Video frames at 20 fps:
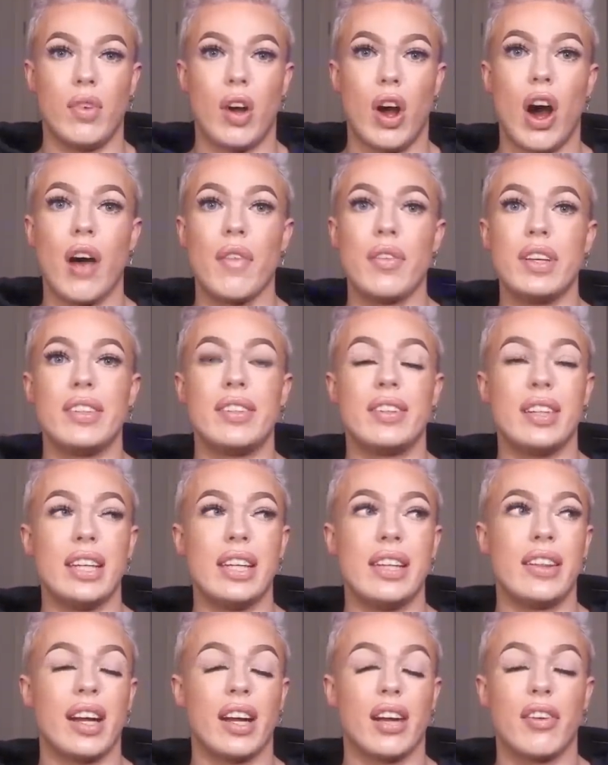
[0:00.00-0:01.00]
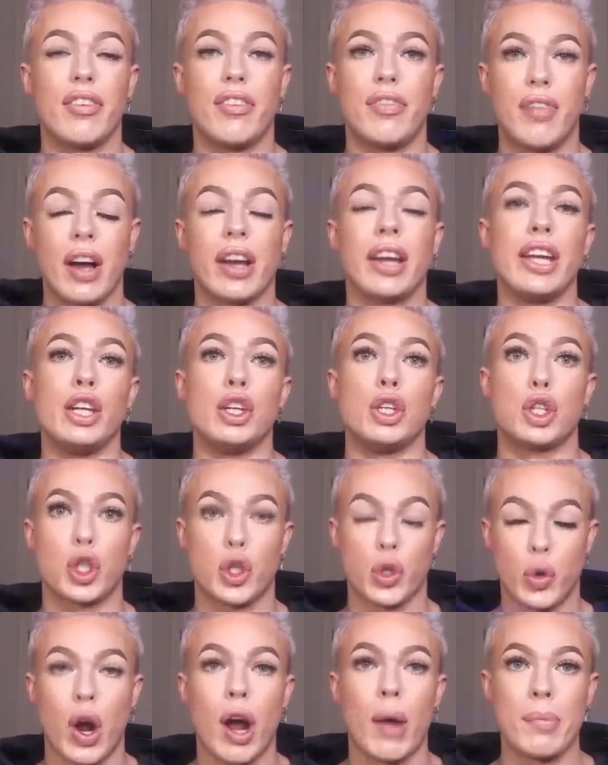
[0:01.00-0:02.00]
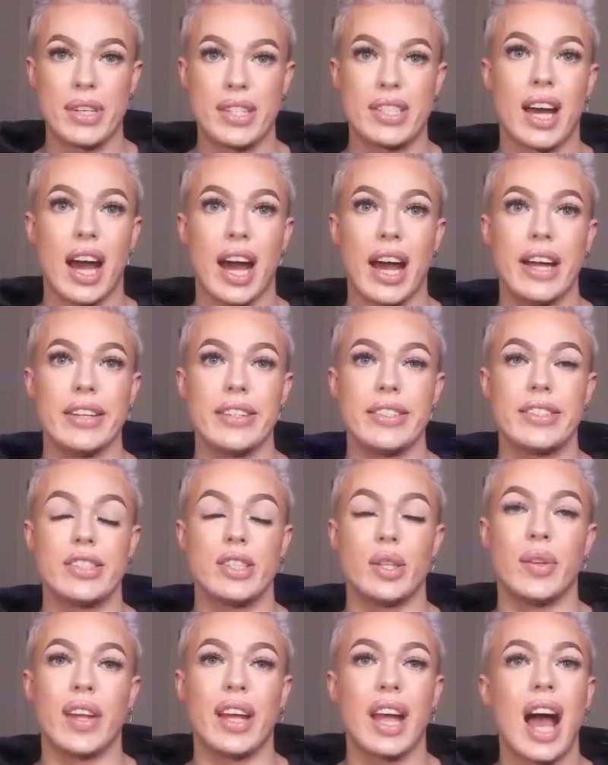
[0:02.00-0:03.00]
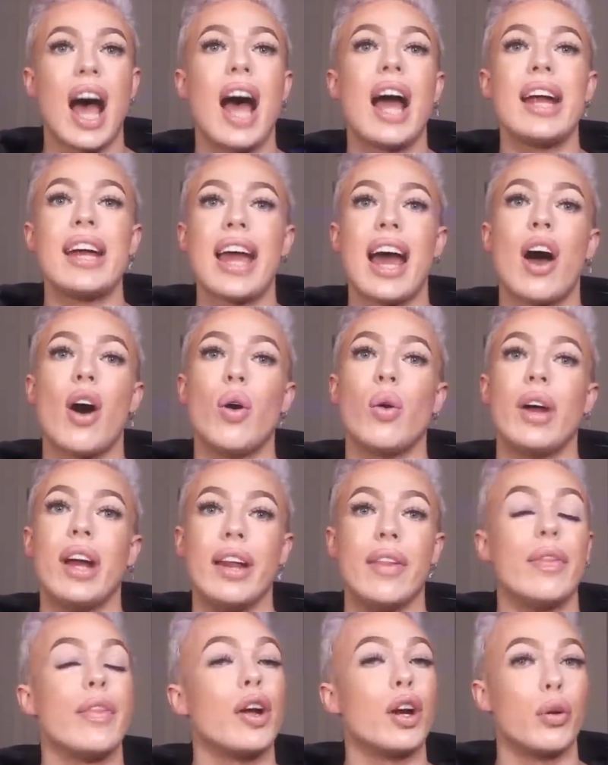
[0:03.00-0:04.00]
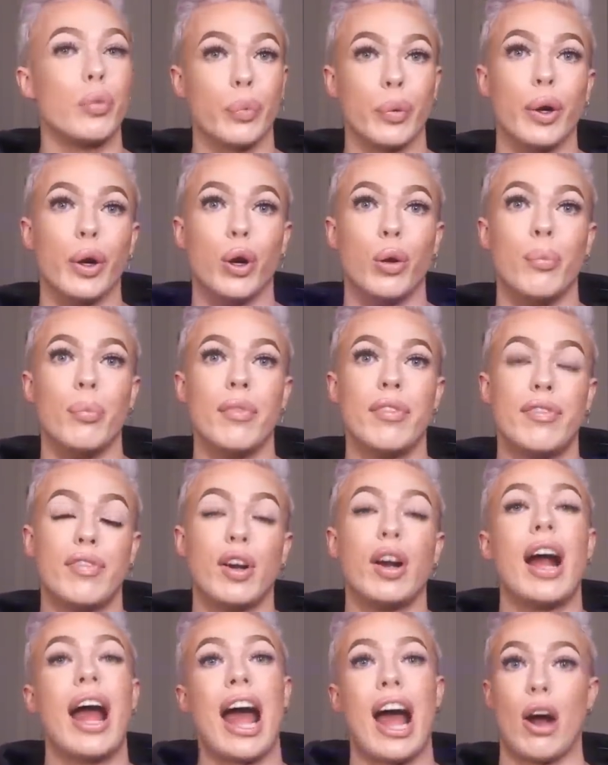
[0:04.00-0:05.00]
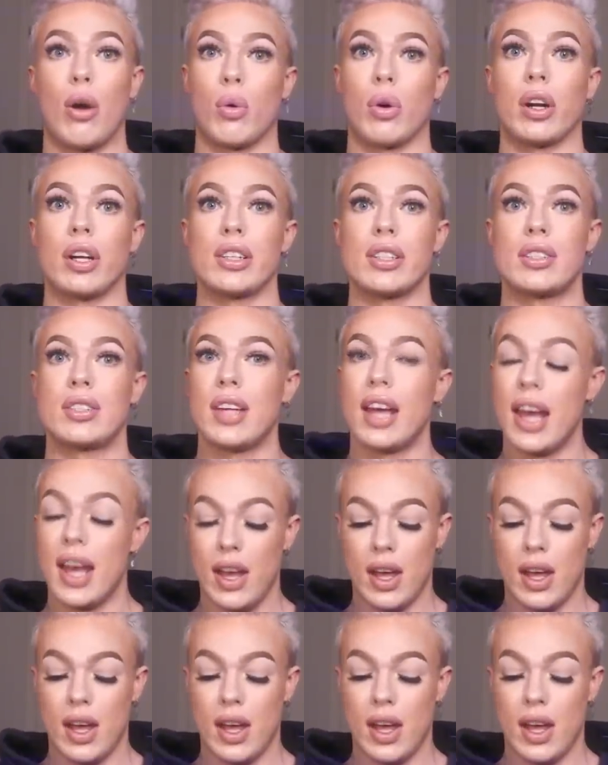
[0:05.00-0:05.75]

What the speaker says: obviously they're traumatized, so they hide out in their room for hours.